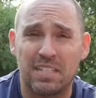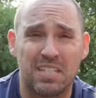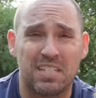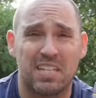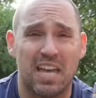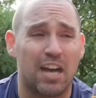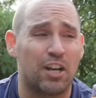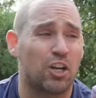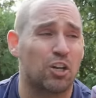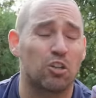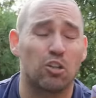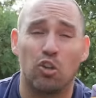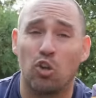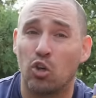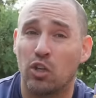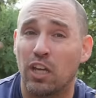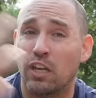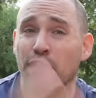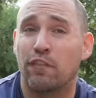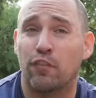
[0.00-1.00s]
center
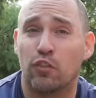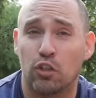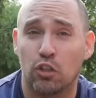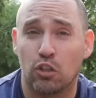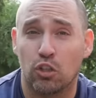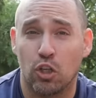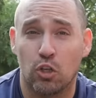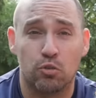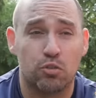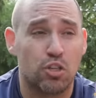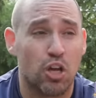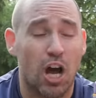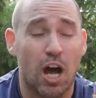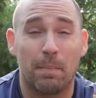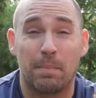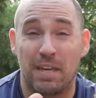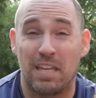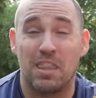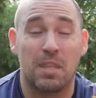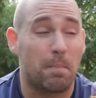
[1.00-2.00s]
looking for a low
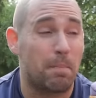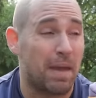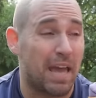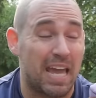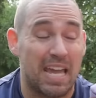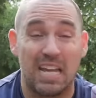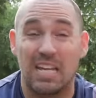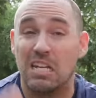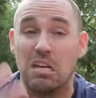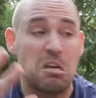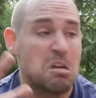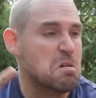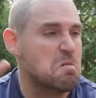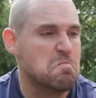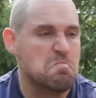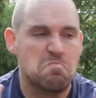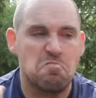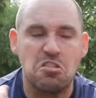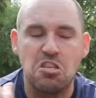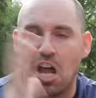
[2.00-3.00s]
top in the paint,
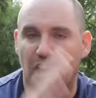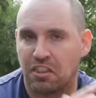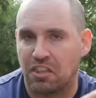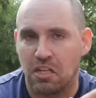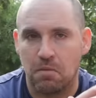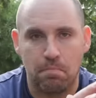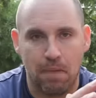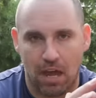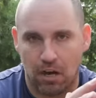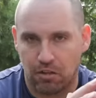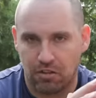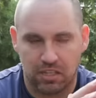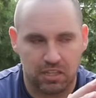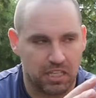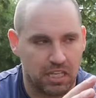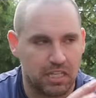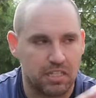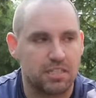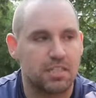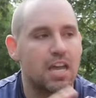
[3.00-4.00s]
nothing better than
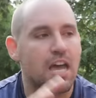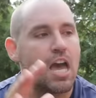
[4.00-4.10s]
these.